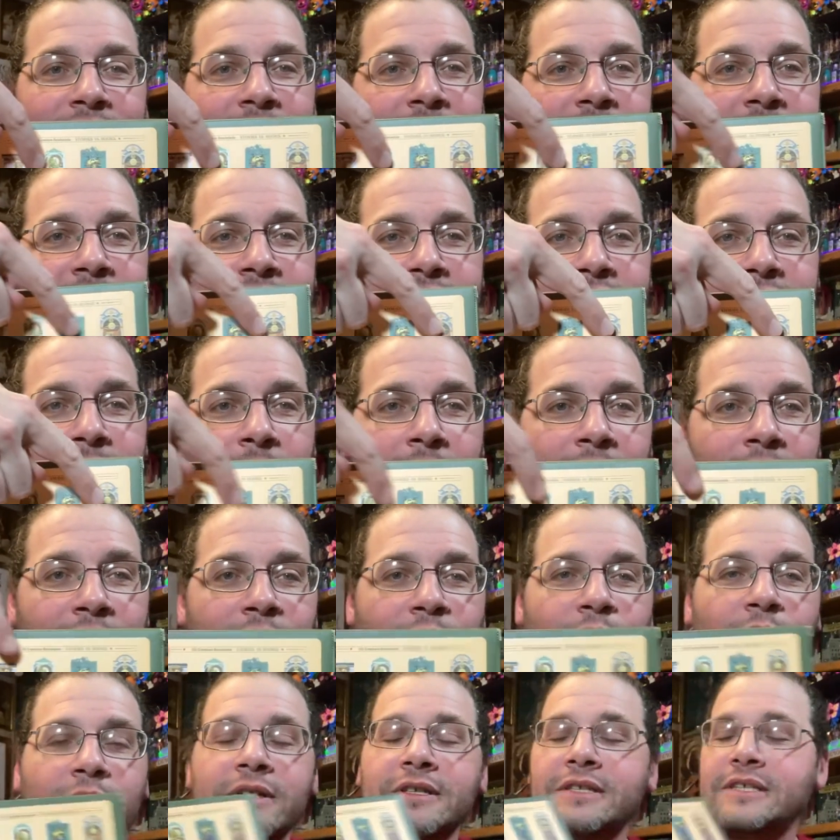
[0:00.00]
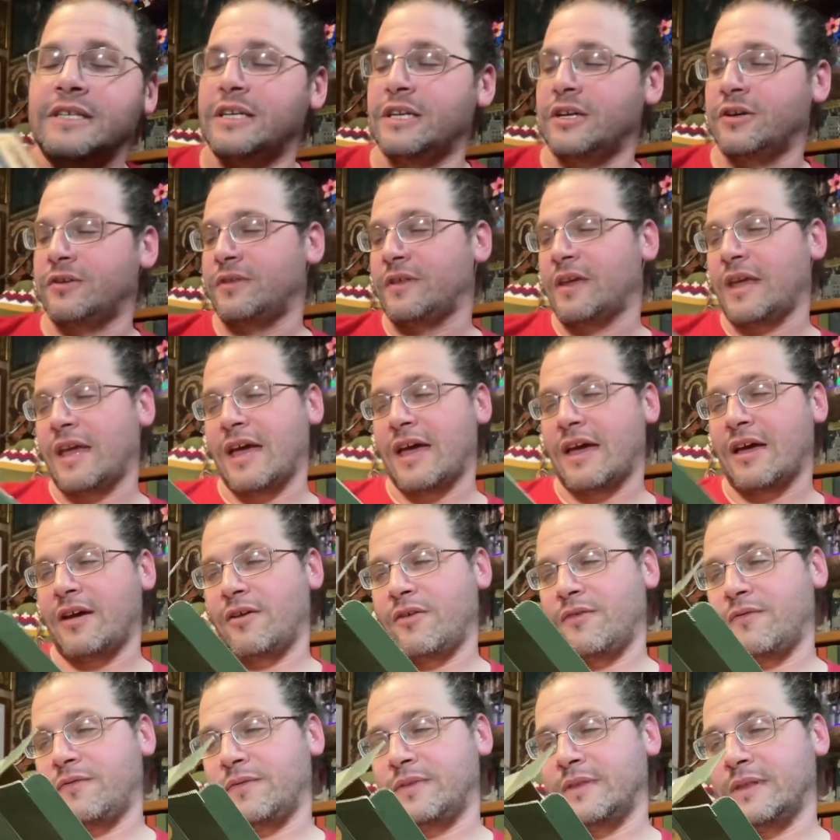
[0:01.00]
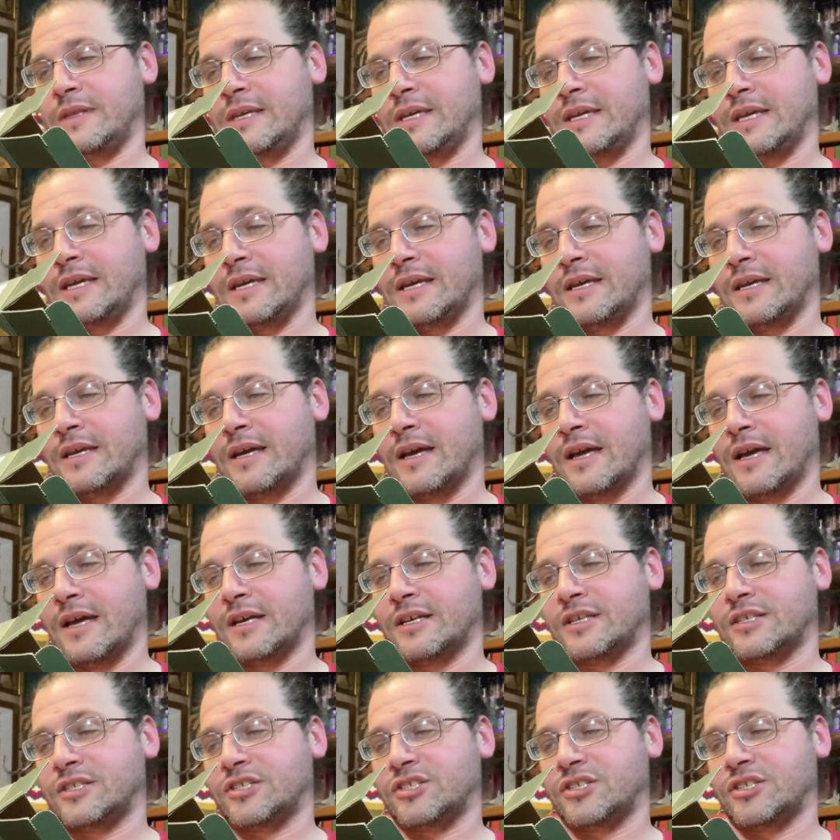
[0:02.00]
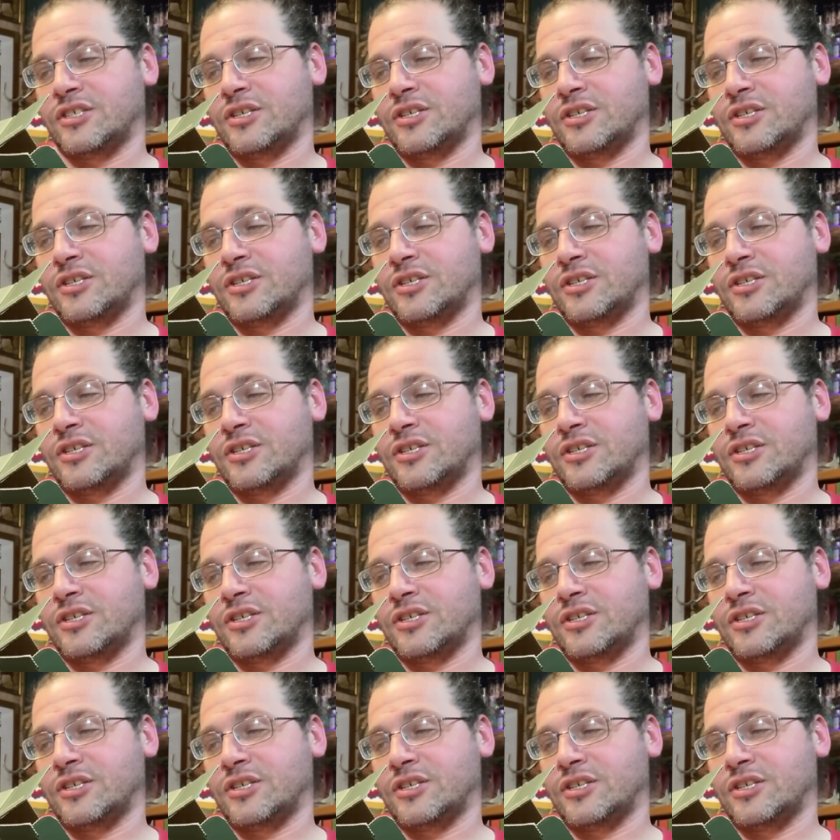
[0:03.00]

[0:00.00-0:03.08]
But they did have some other ones here.